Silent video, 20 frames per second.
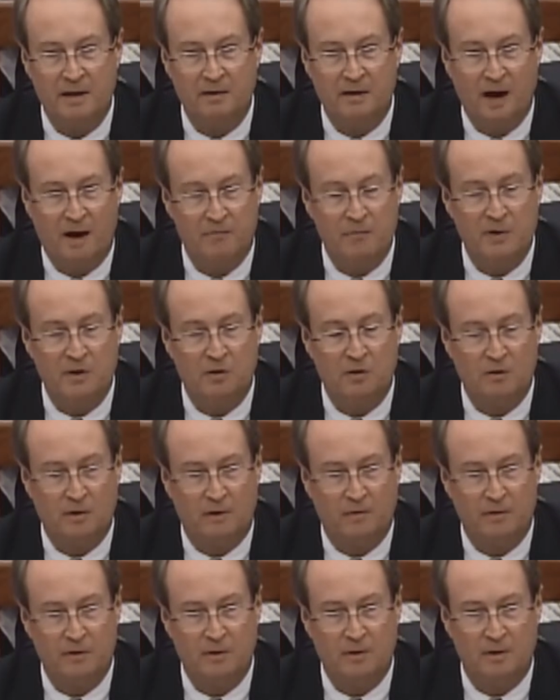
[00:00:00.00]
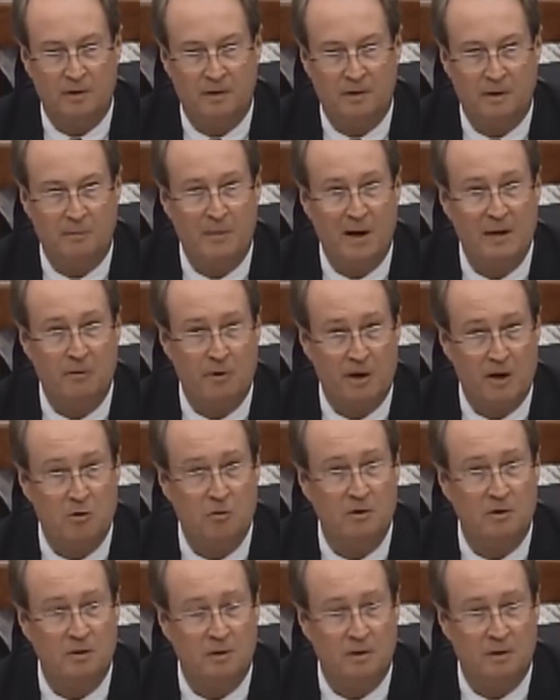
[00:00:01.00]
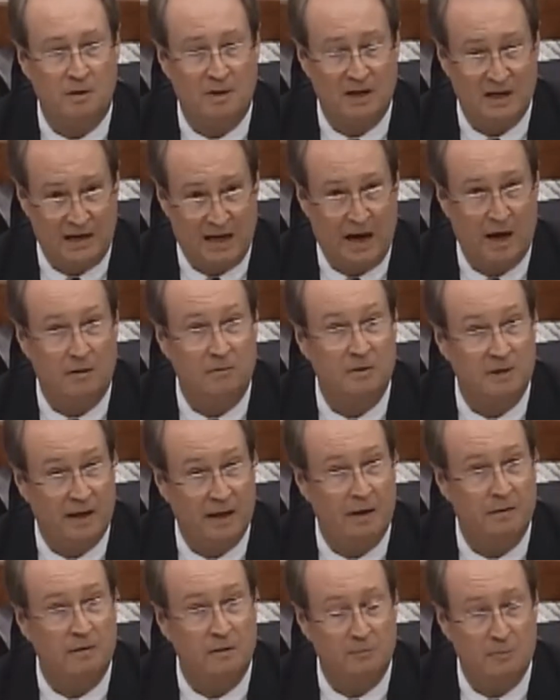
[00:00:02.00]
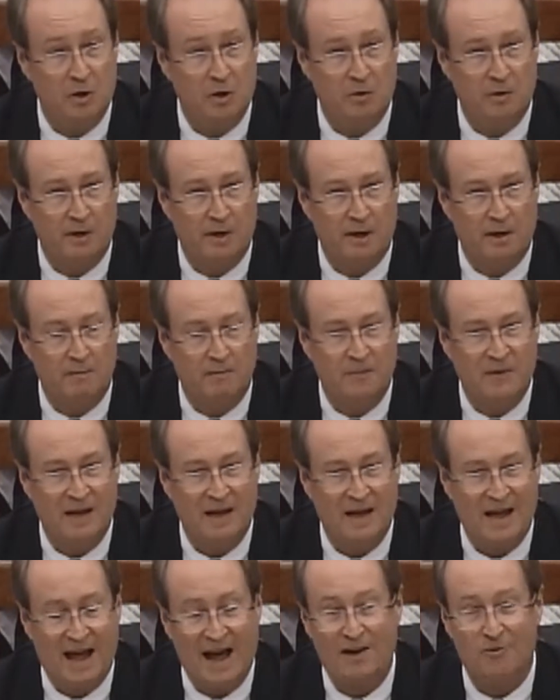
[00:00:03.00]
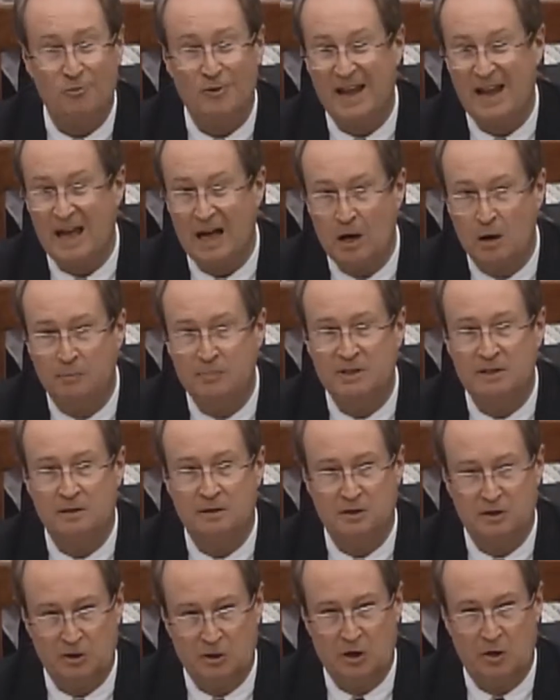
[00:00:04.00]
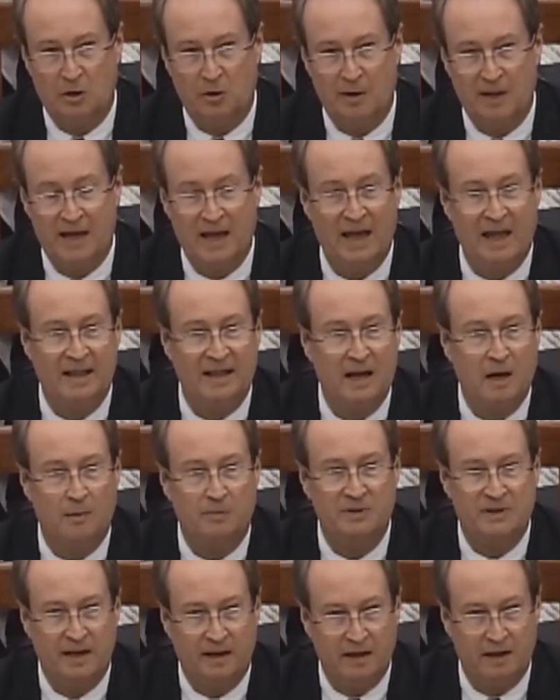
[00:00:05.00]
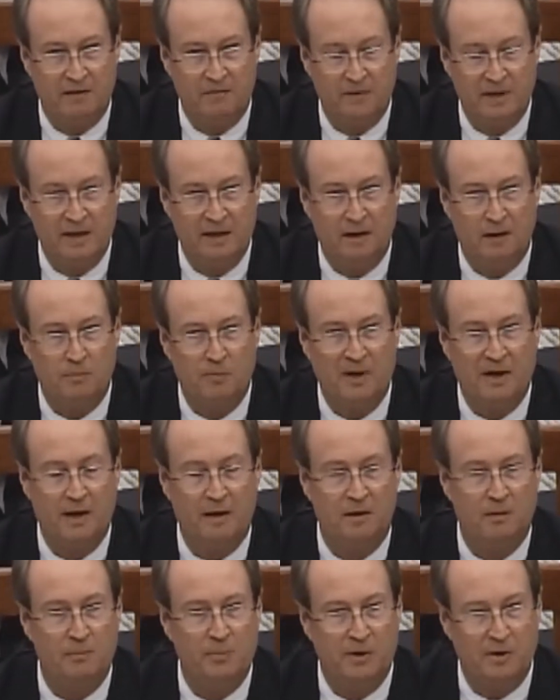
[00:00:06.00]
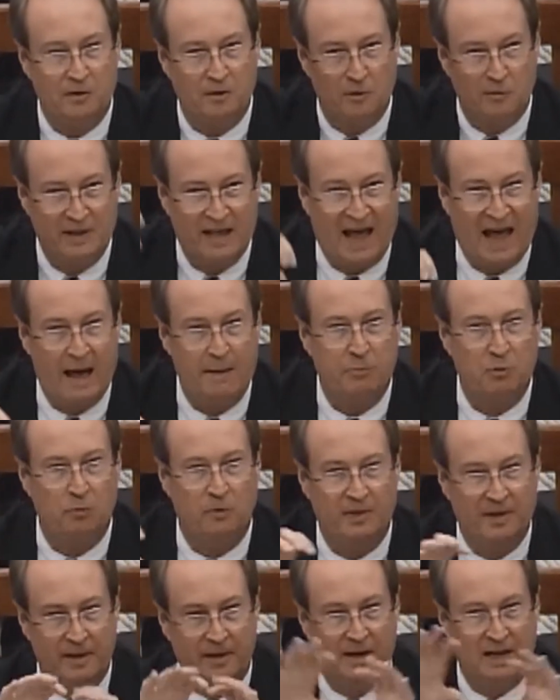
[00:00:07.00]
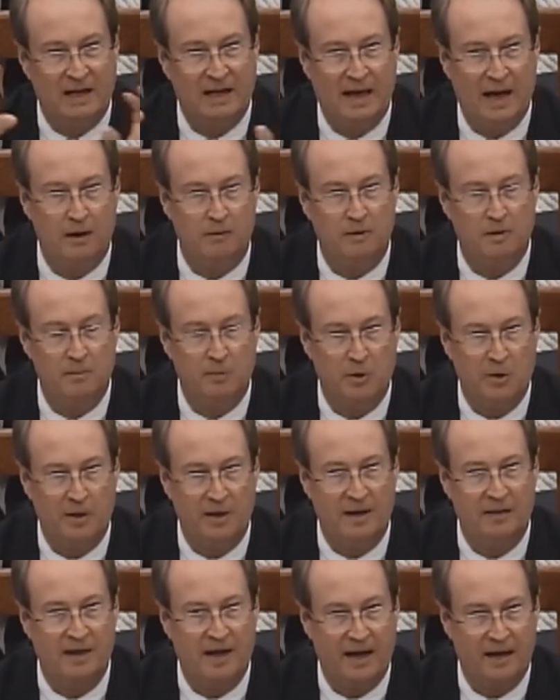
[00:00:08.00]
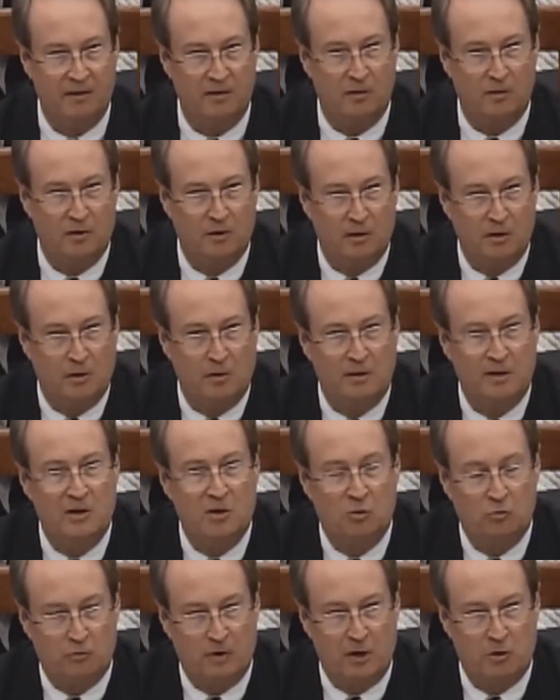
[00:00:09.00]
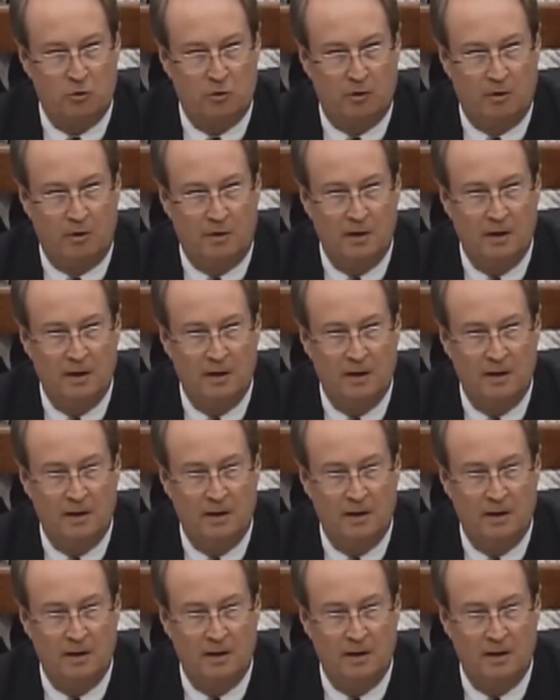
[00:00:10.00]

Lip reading: In government services, the migration to the cloud, cloud computing, actually helps security and helps that convenience because it puts those apps within a cloud community that has a security structure